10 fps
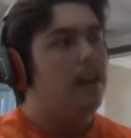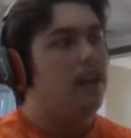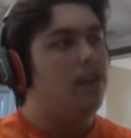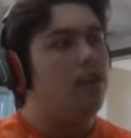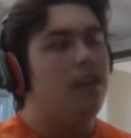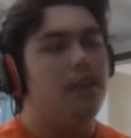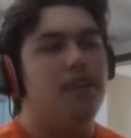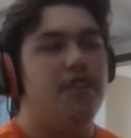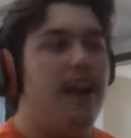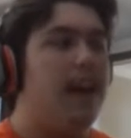You could
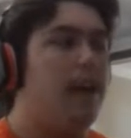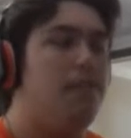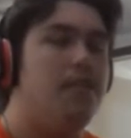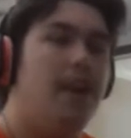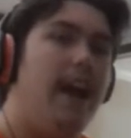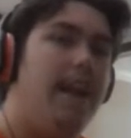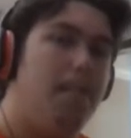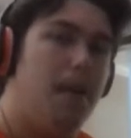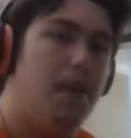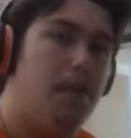stack up
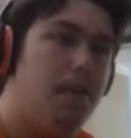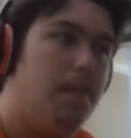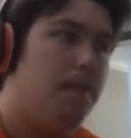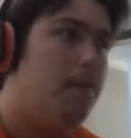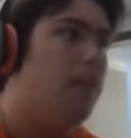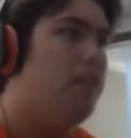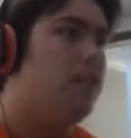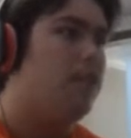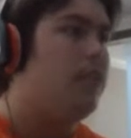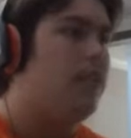Dynamo,
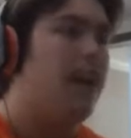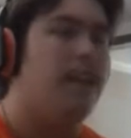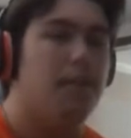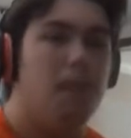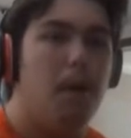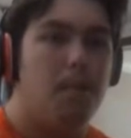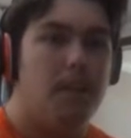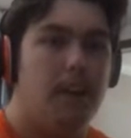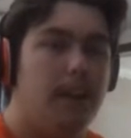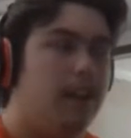which is not this bow in
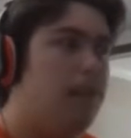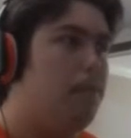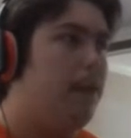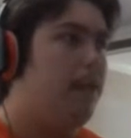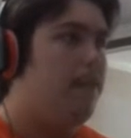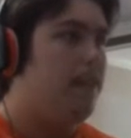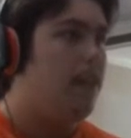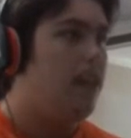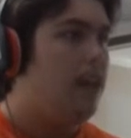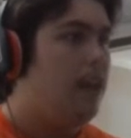particular, but
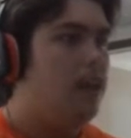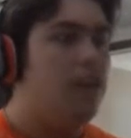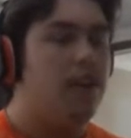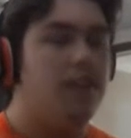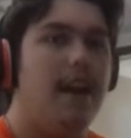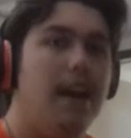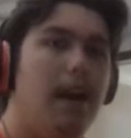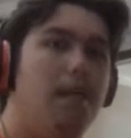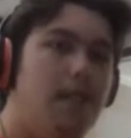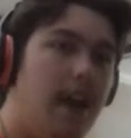you could stack
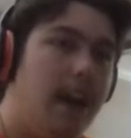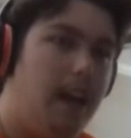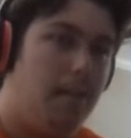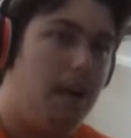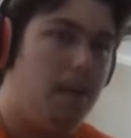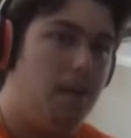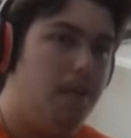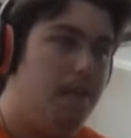up Dynamo,